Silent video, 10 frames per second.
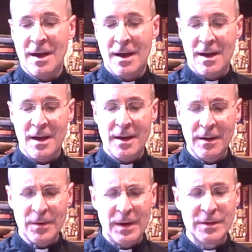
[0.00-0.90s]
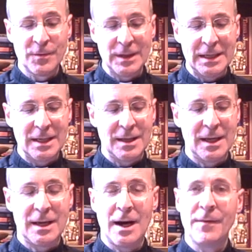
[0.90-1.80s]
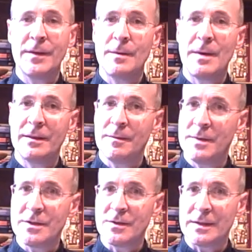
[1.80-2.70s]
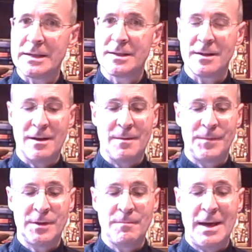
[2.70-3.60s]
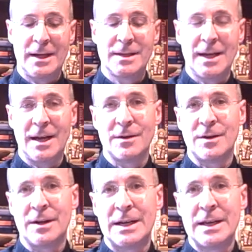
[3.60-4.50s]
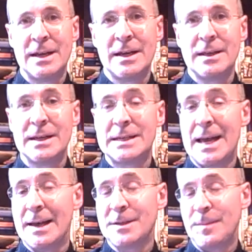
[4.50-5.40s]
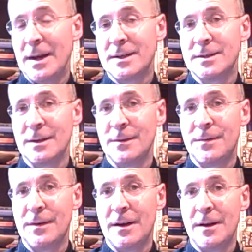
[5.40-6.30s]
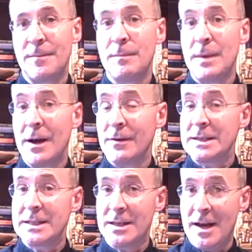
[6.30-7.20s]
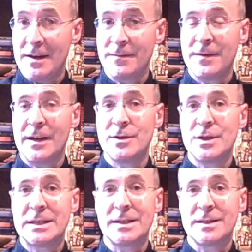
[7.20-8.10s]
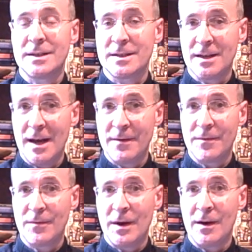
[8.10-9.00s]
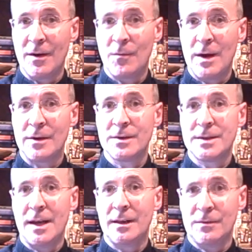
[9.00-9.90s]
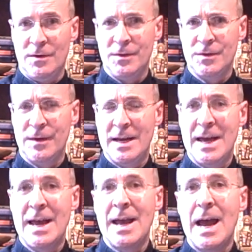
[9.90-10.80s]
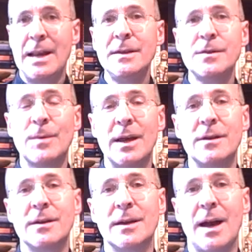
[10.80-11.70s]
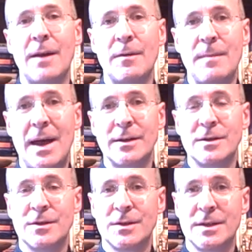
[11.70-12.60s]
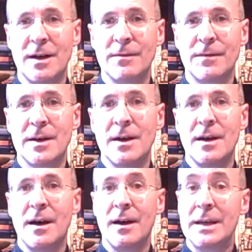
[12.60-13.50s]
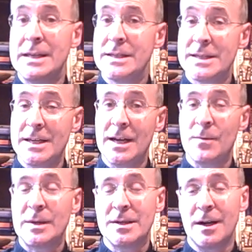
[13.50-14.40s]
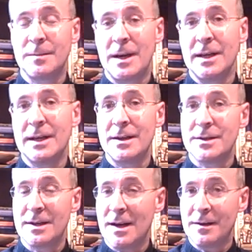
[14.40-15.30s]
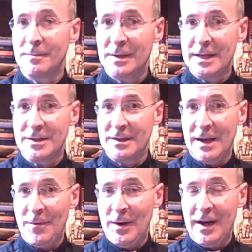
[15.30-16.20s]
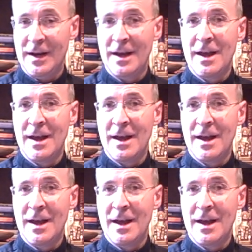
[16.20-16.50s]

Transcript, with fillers: Uh, another way is really to think carefully about the mysteries, um, to meditate on these aspects of uh, Mary's life and Jesus's life uh, when you're saying the rosary. And this way you can kind of imagine yourself uh, in the scene. We talked about Ignatian contemplation that way.